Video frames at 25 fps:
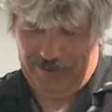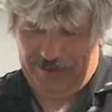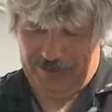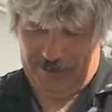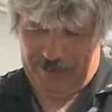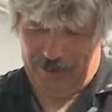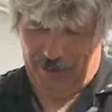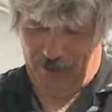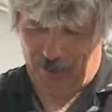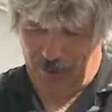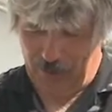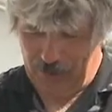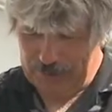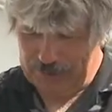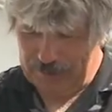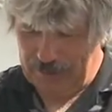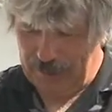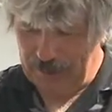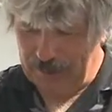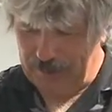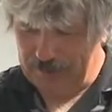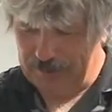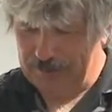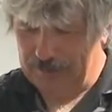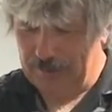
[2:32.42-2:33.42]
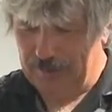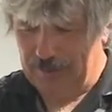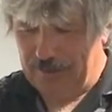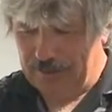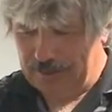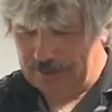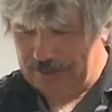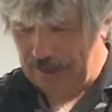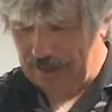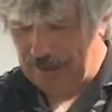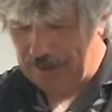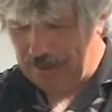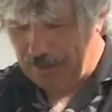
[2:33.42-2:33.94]
So whole
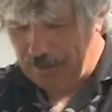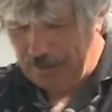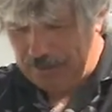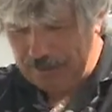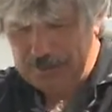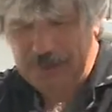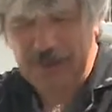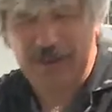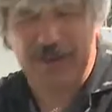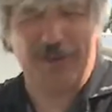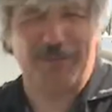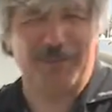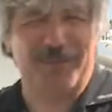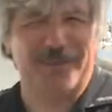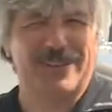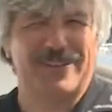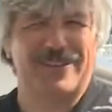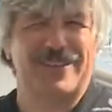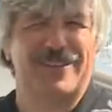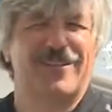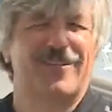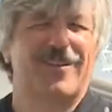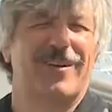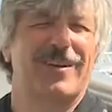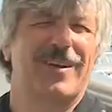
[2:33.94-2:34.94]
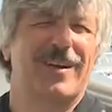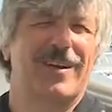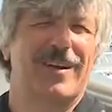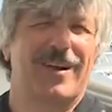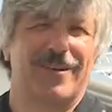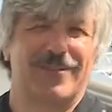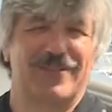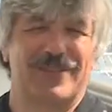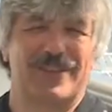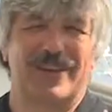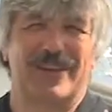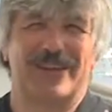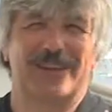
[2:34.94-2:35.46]
cycle must be completed in one and a
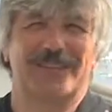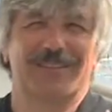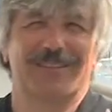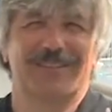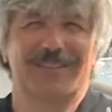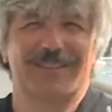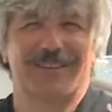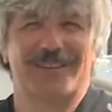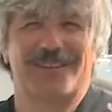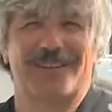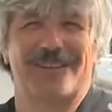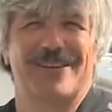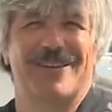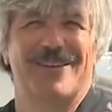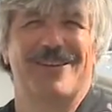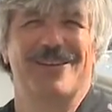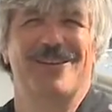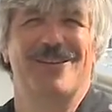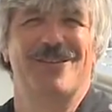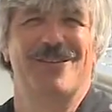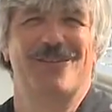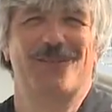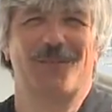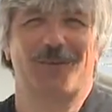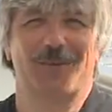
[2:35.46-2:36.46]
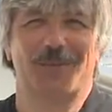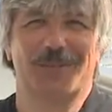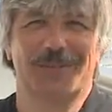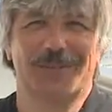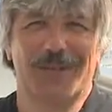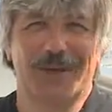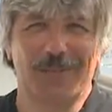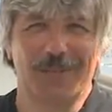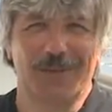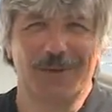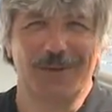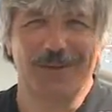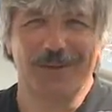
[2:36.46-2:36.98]
half days. From
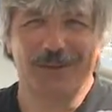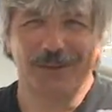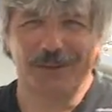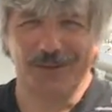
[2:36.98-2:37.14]
sampling